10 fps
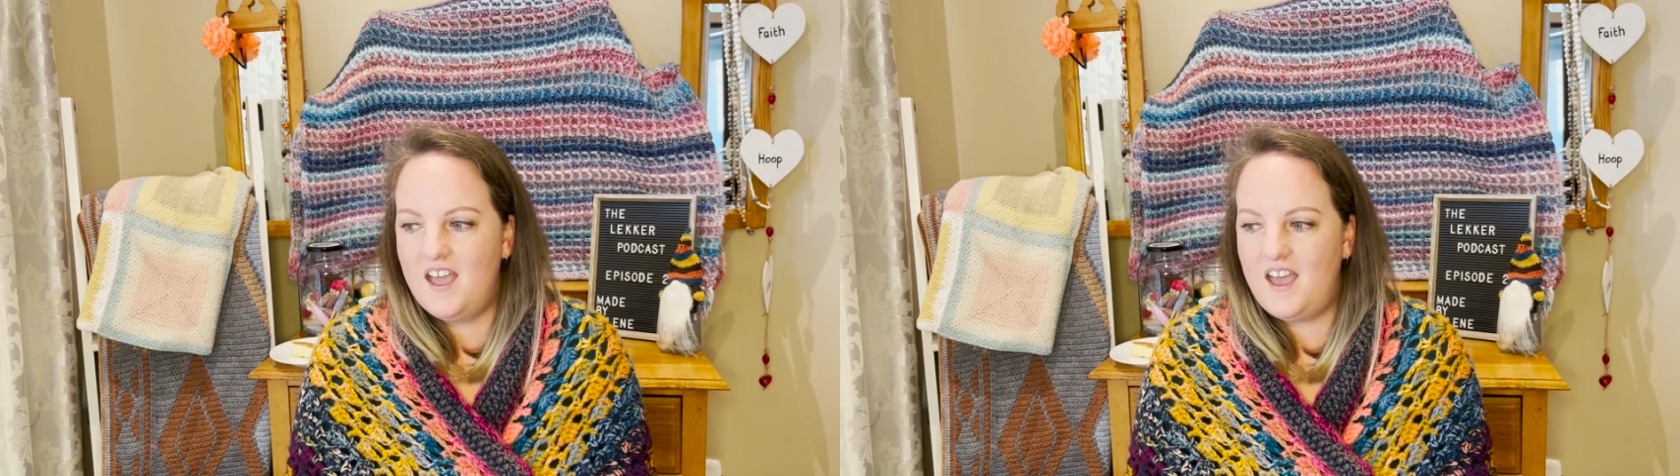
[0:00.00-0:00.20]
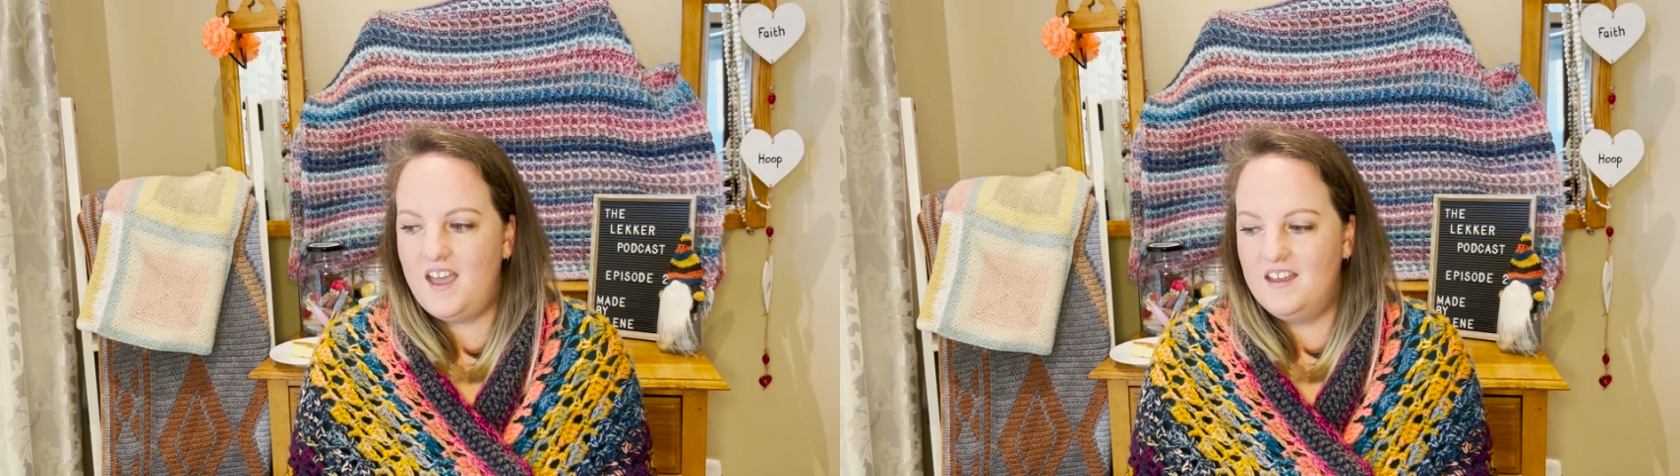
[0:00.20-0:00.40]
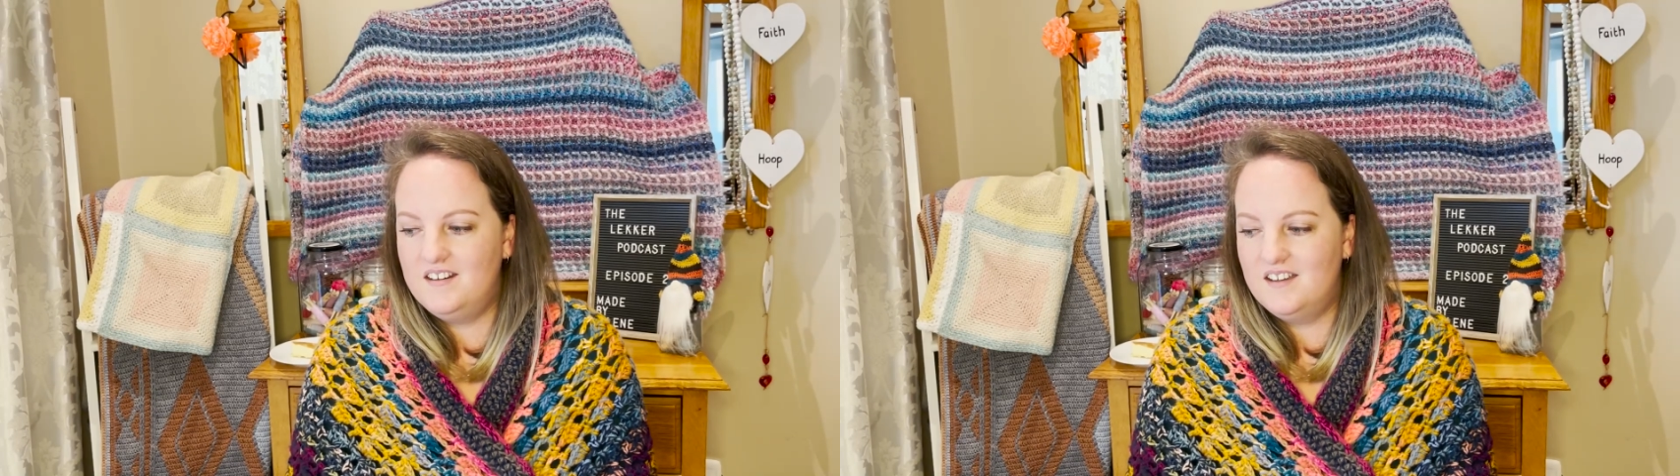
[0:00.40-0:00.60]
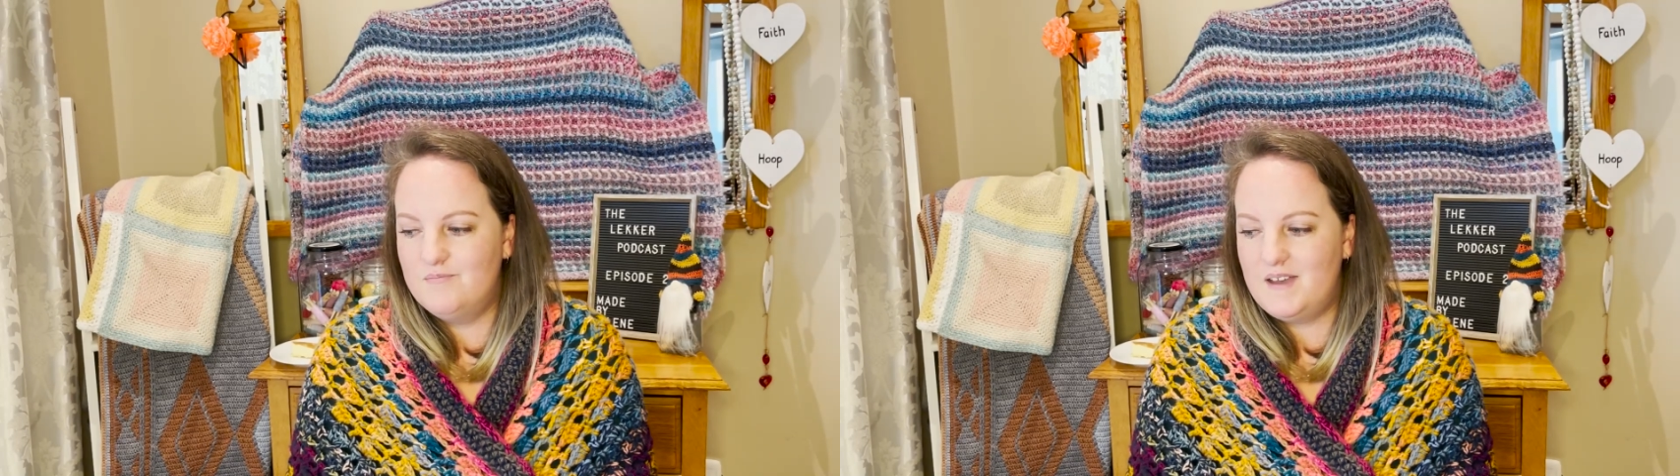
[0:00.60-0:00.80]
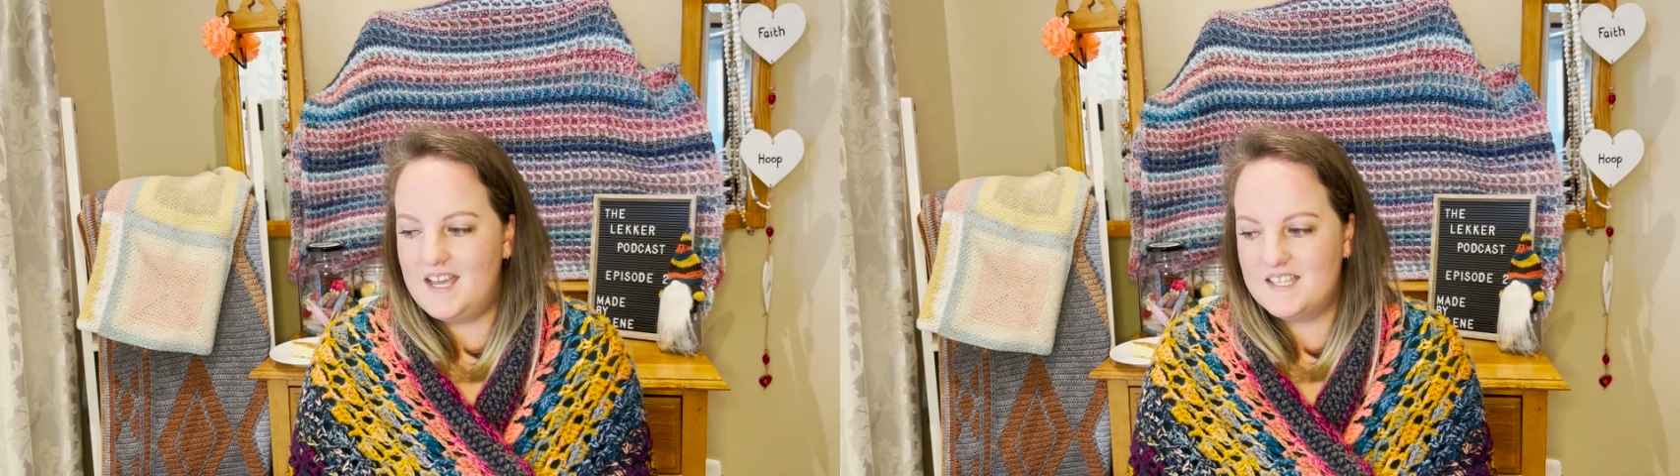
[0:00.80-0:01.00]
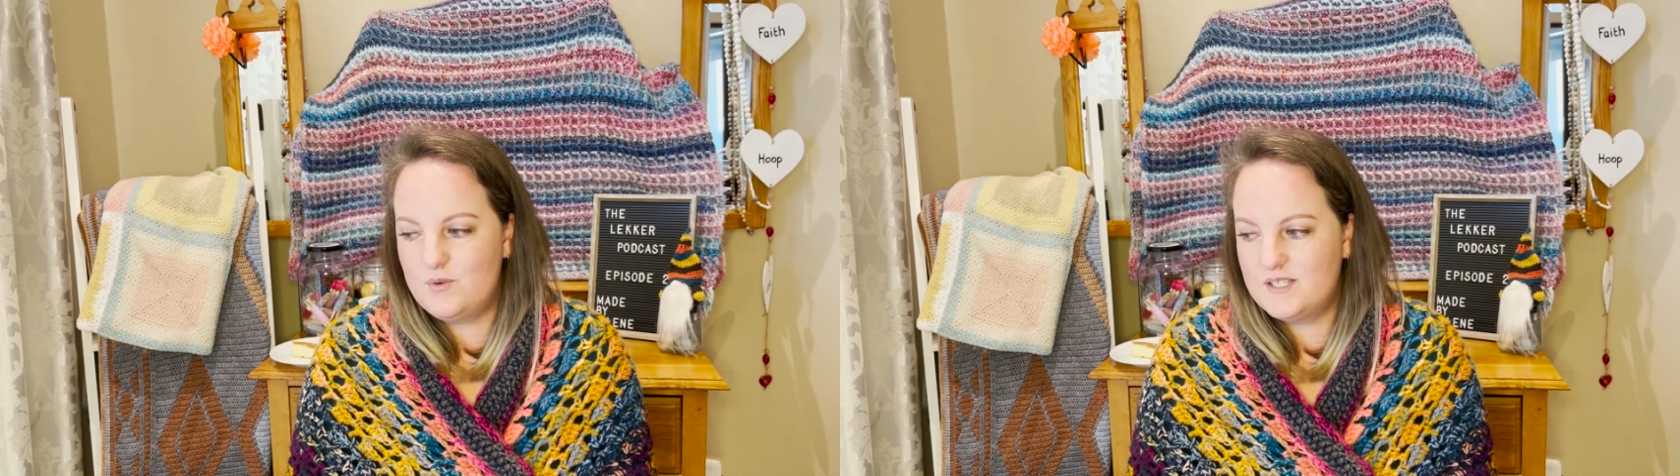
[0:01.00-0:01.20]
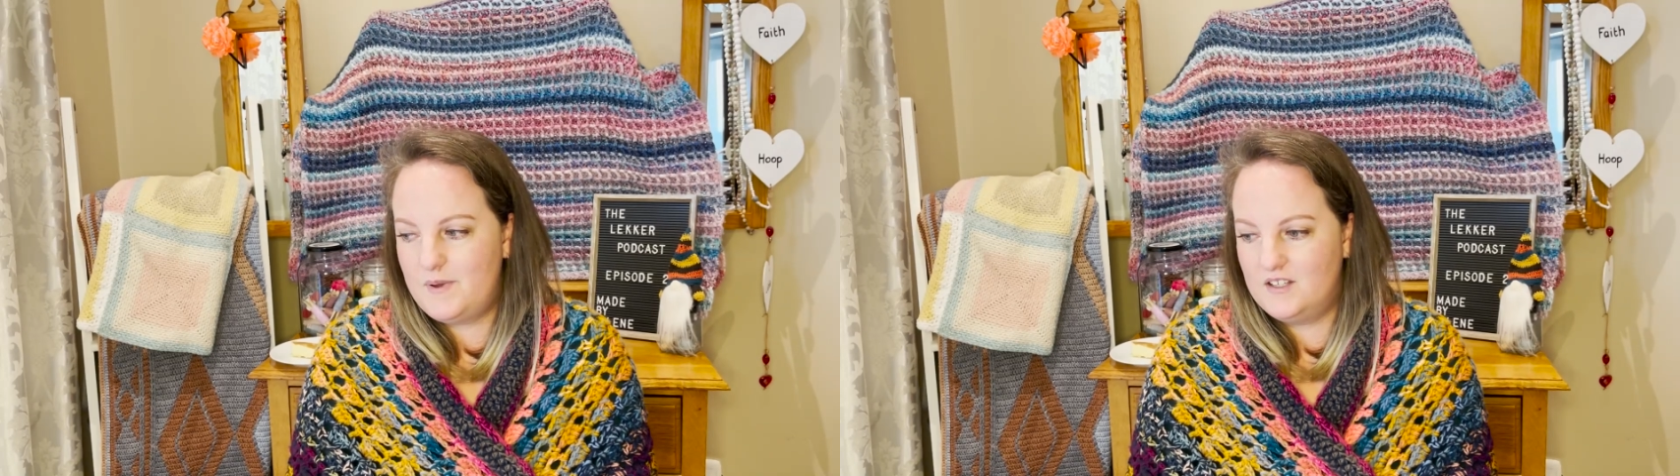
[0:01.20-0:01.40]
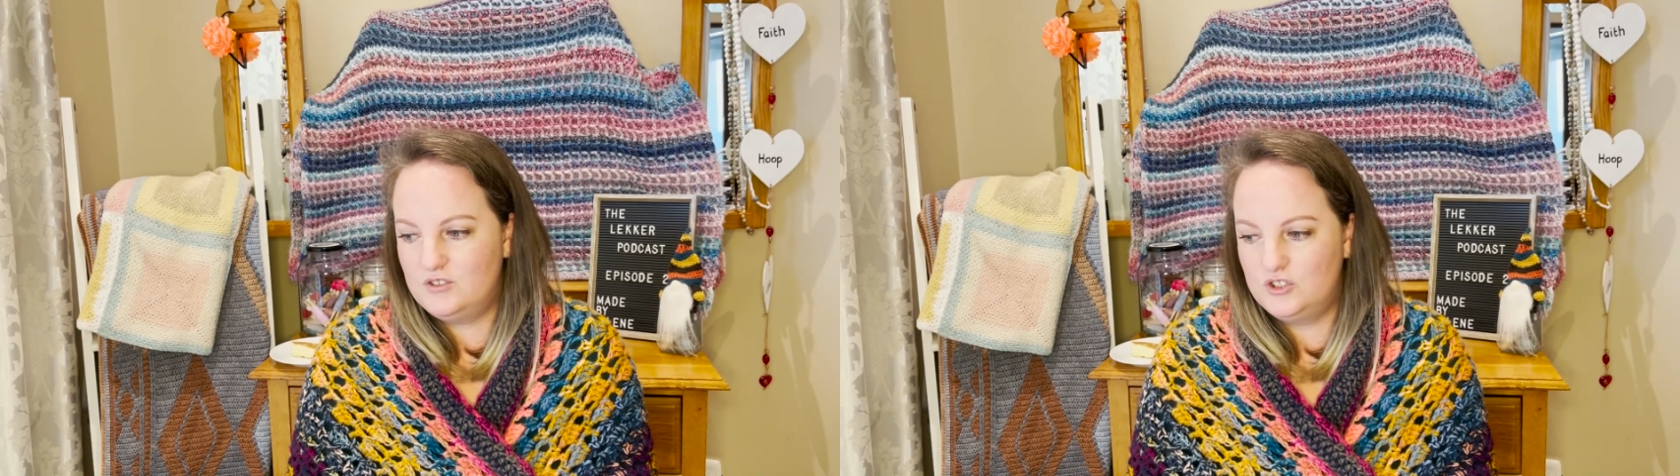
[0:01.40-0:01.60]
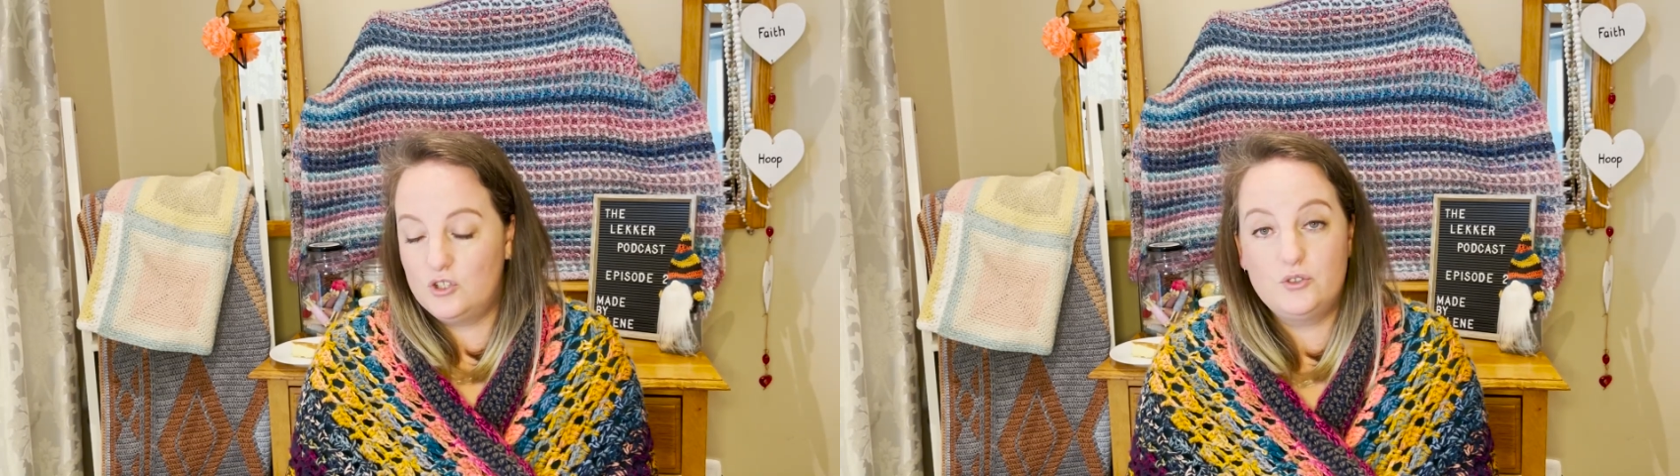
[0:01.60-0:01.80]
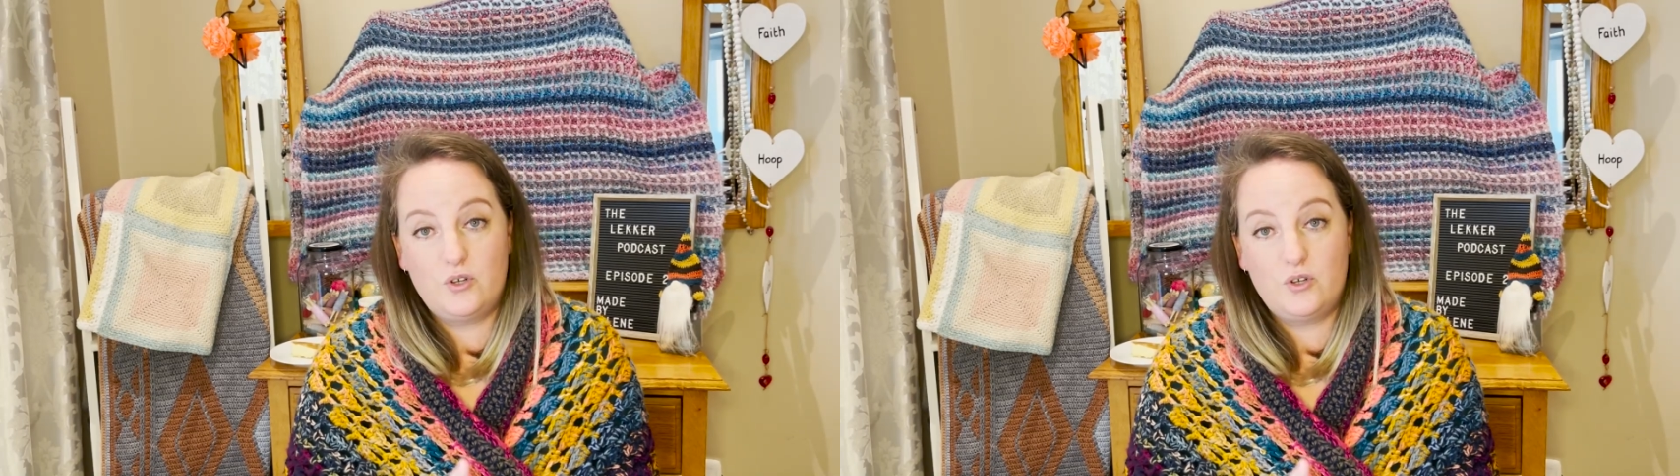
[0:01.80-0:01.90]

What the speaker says: And as I was about to start,